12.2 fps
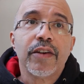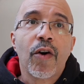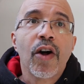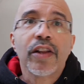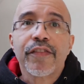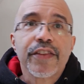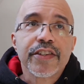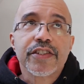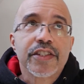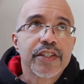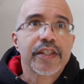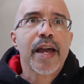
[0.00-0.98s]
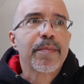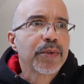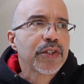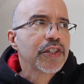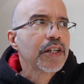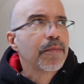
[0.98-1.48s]
all of this
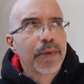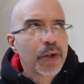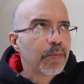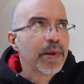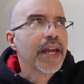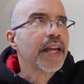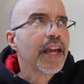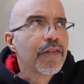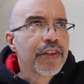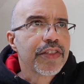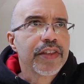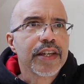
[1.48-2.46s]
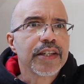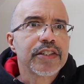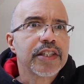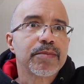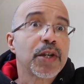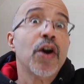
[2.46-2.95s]
discipleship and obeying everything
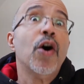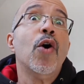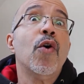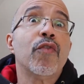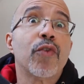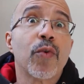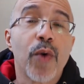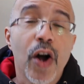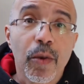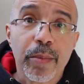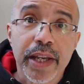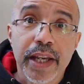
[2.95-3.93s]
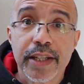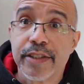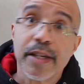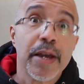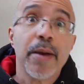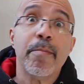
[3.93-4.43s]
seems overwhelming and
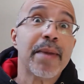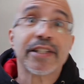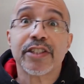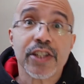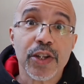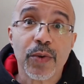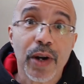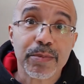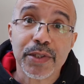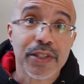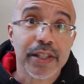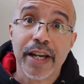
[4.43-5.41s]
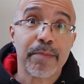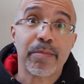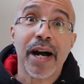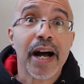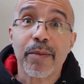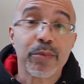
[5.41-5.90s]
is messing you up just like
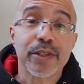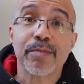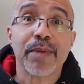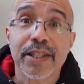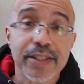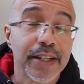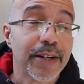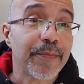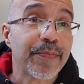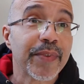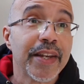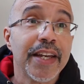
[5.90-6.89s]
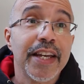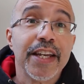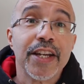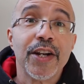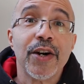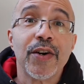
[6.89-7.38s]
Bob was messed up,
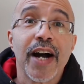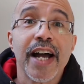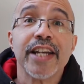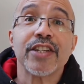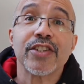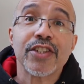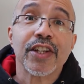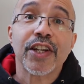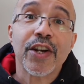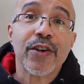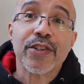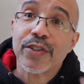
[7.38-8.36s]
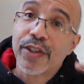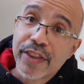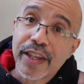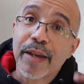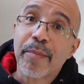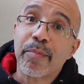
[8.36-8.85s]
I just encourage you to
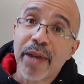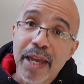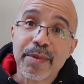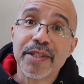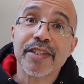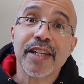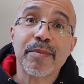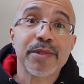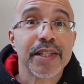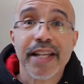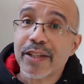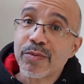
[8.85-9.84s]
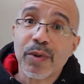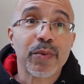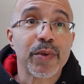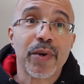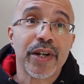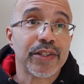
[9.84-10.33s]
think baby steps, and that's what
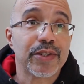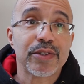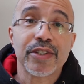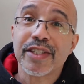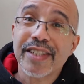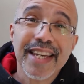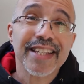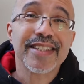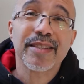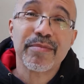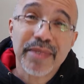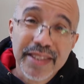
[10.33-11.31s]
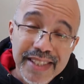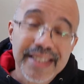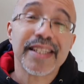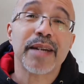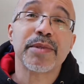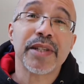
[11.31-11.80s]
we want to do. Just take some
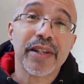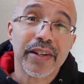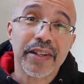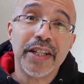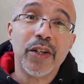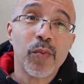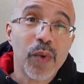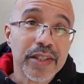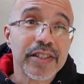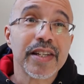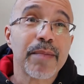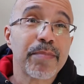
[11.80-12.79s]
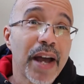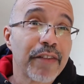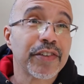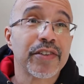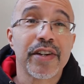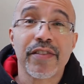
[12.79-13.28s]
steps here, one step
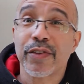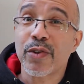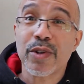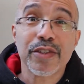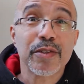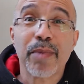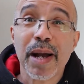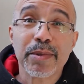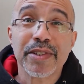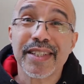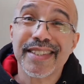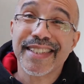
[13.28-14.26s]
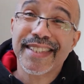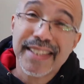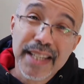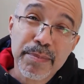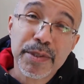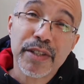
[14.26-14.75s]
after another. Of course, the Bible says the
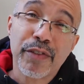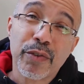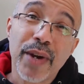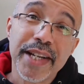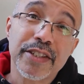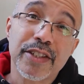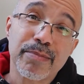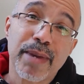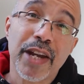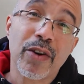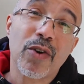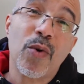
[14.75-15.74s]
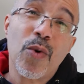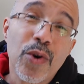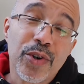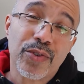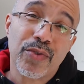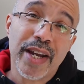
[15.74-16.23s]
steps of a righteous man are
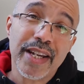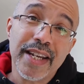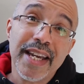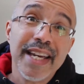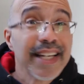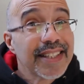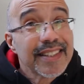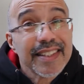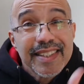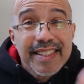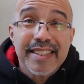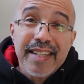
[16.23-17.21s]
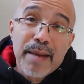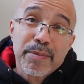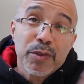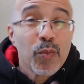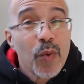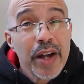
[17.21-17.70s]
ordered, right? It's the
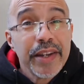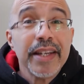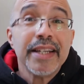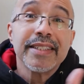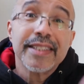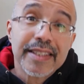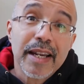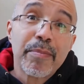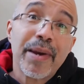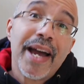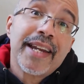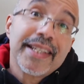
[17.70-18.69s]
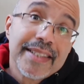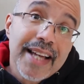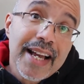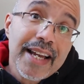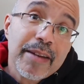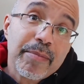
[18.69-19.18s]
steps, one step at a
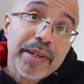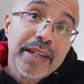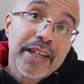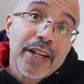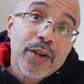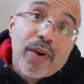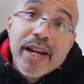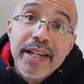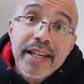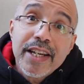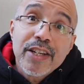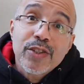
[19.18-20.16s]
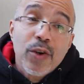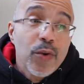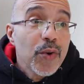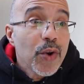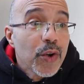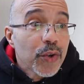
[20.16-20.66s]
time, right?
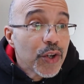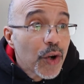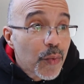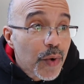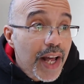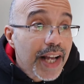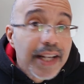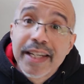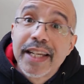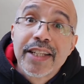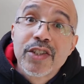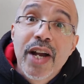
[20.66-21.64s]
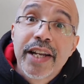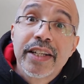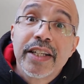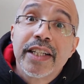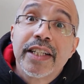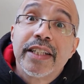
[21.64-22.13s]
So, we're not going to try
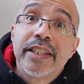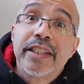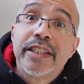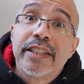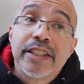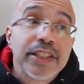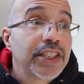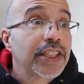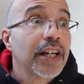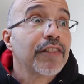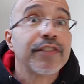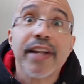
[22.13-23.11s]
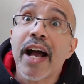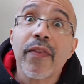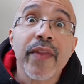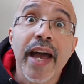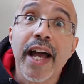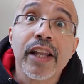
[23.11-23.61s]
to shove
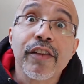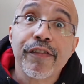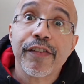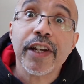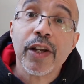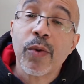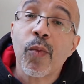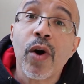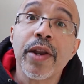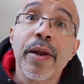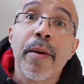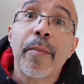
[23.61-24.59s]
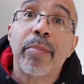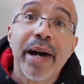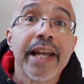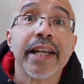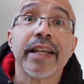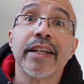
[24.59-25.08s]
down the elephant in one
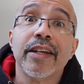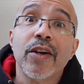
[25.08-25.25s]
bite